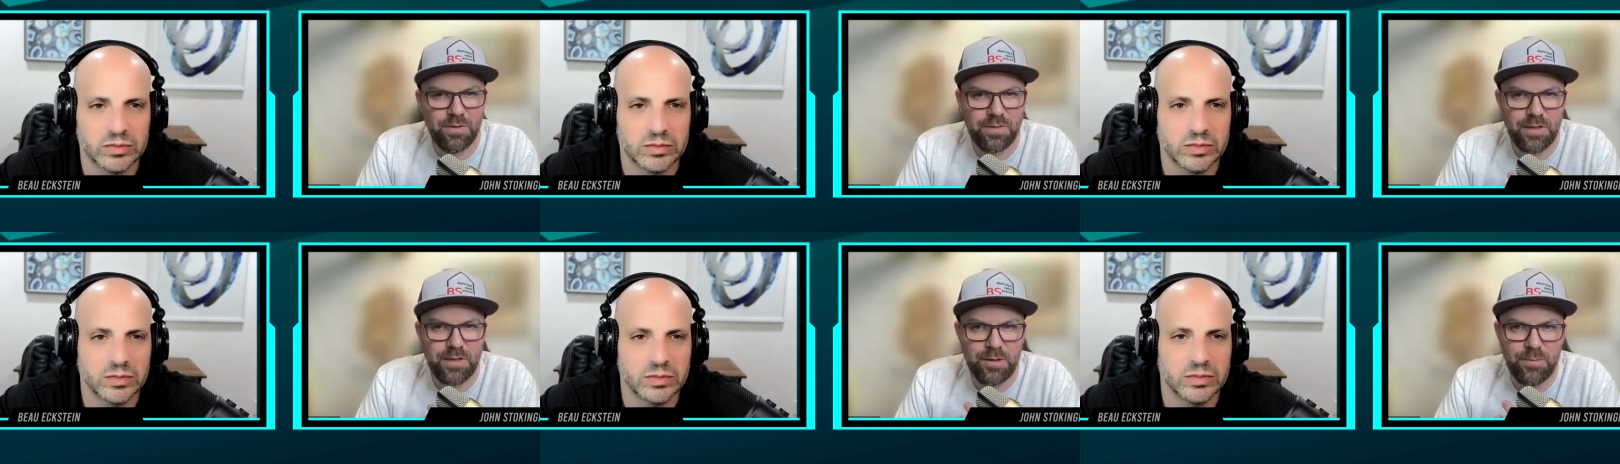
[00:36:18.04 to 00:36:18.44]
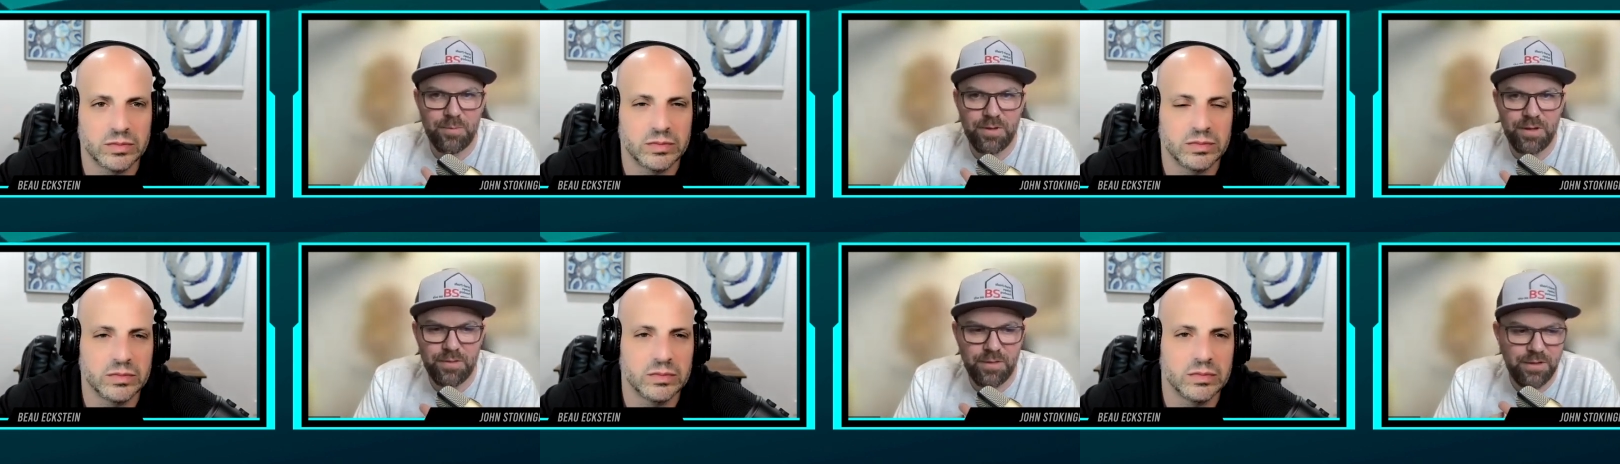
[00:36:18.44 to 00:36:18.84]
Speaker 1: with
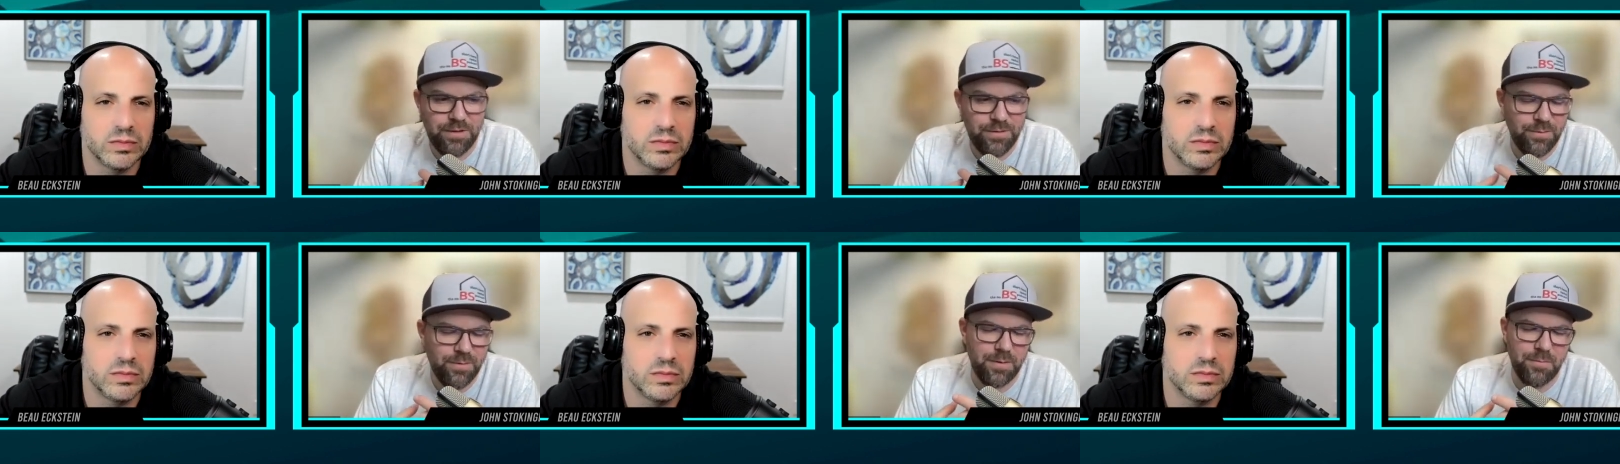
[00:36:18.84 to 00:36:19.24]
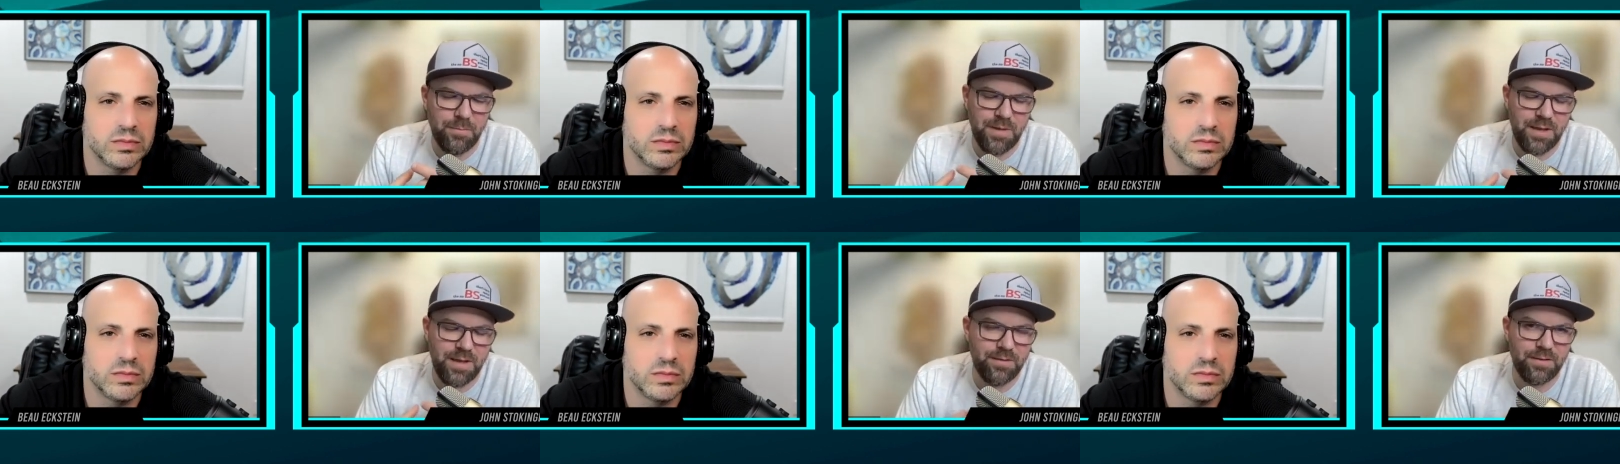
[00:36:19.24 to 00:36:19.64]
them, and they do an
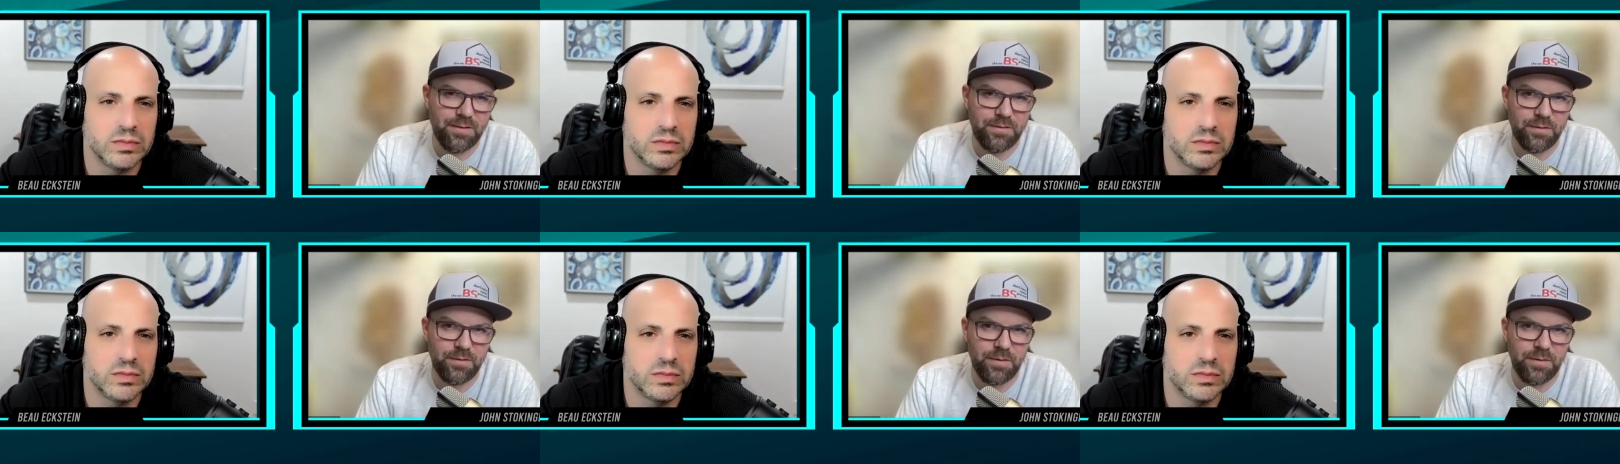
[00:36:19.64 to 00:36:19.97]
amazing.